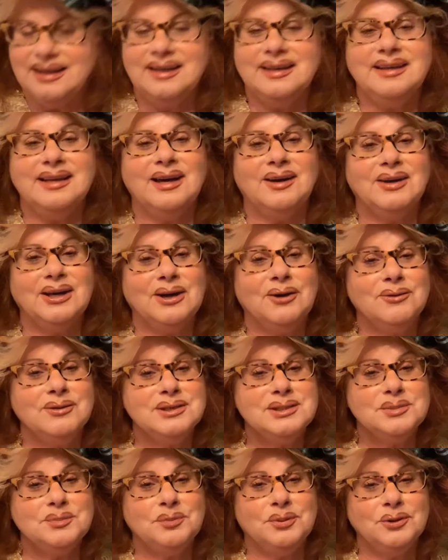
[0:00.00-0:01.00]
Now, I
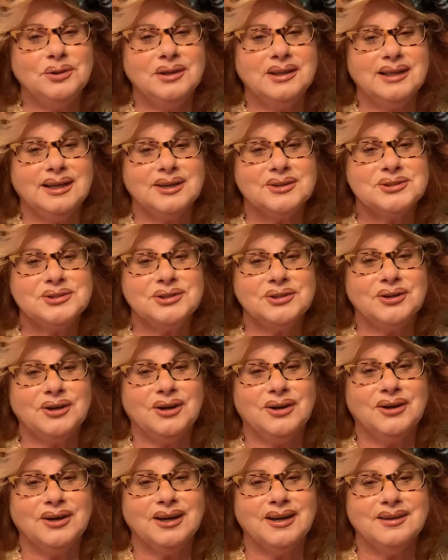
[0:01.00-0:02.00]
always pull an extra
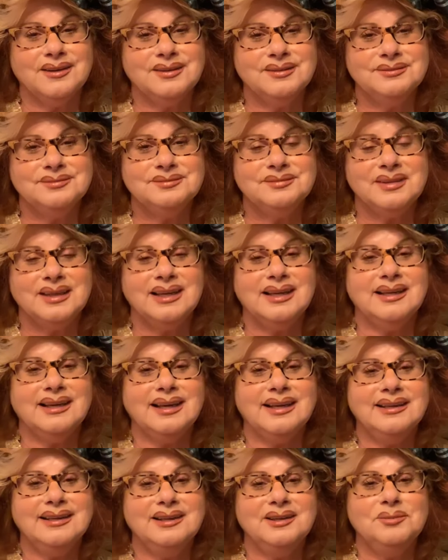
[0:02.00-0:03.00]
card, and
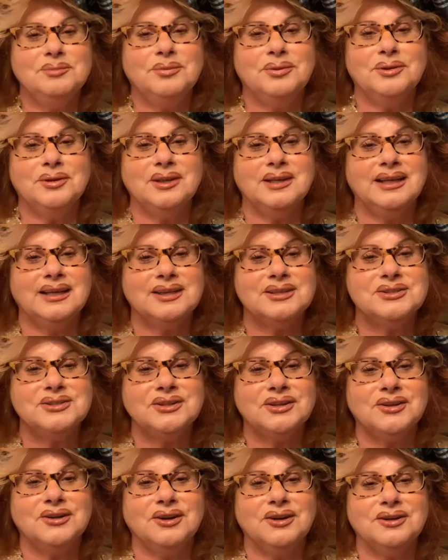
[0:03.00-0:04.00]
I did pull an extra
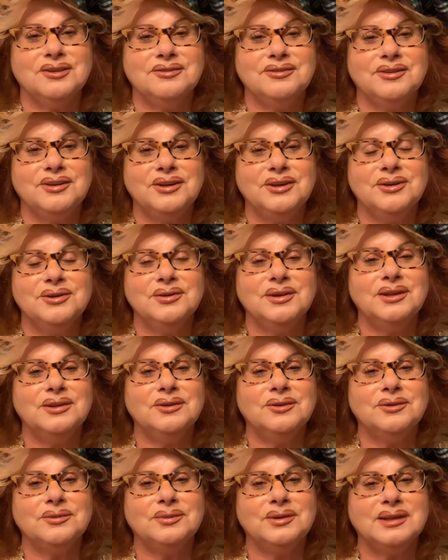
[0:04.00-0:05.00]
card for you, and
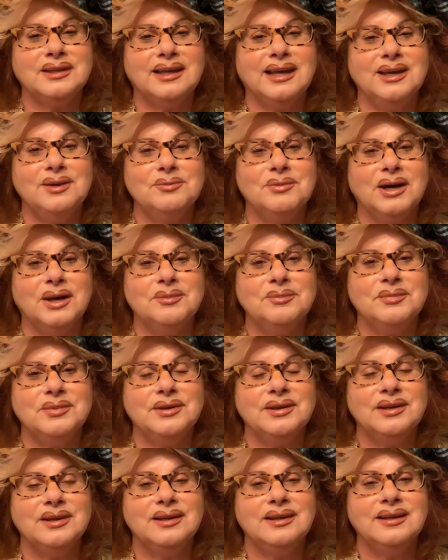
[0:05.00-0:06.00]
look what came up.
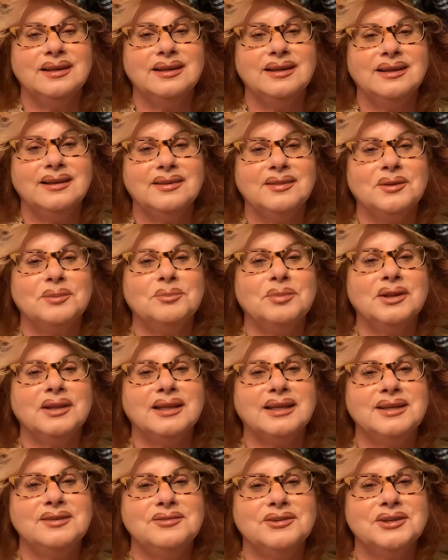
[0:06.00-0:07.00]
The
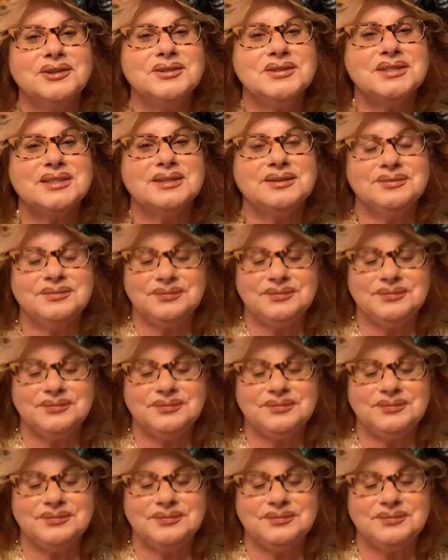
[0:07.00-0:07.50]
Believers.